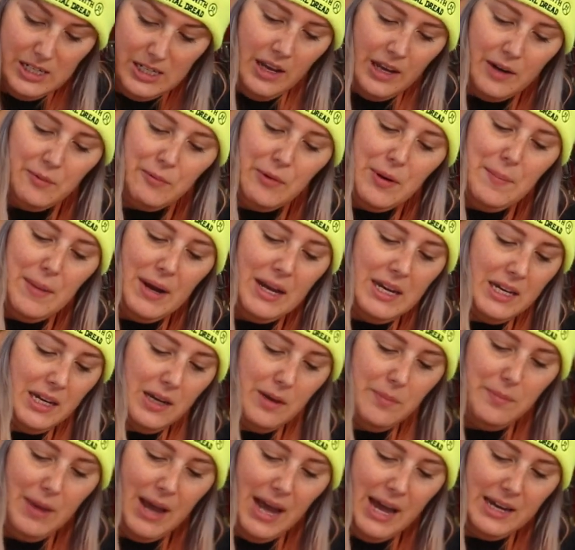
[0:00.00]
And we might
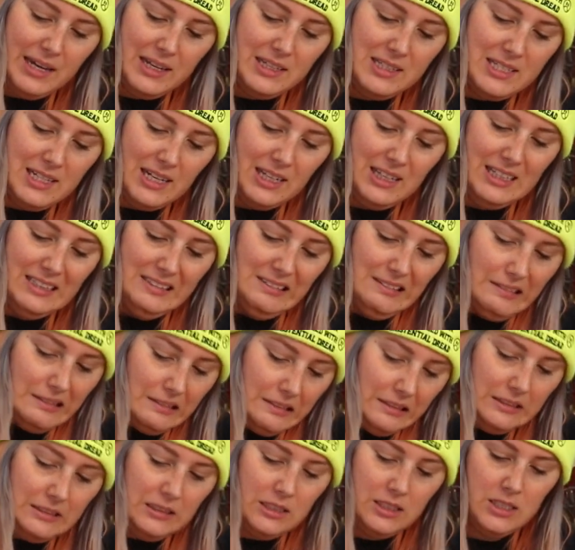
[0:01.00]
come back and say like,
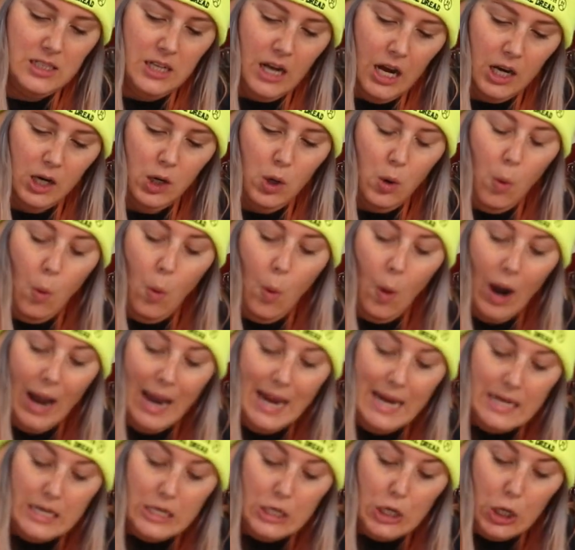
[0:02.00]
oh, it's not
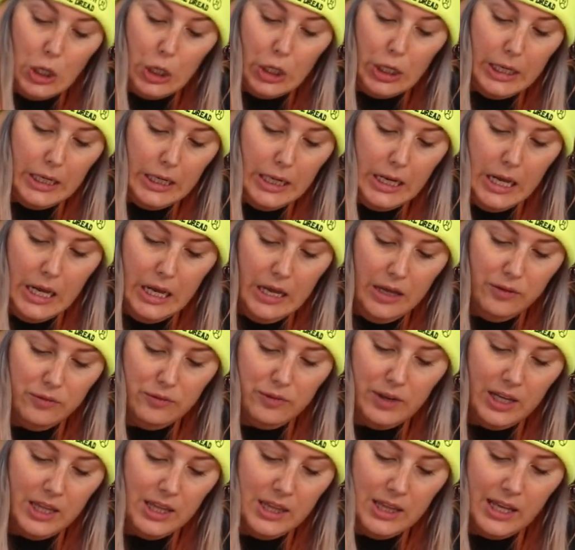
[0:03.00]
quite dark enough,
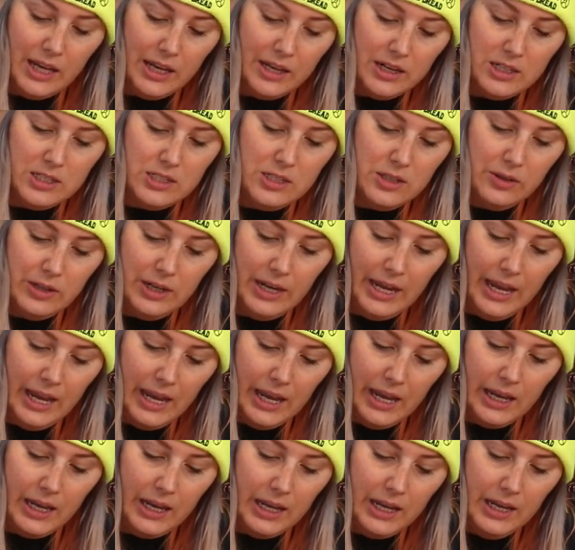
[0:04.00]
and that is
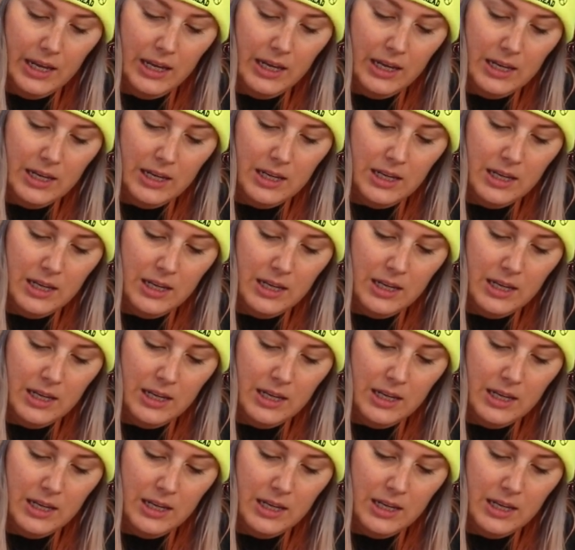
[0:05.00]
okay.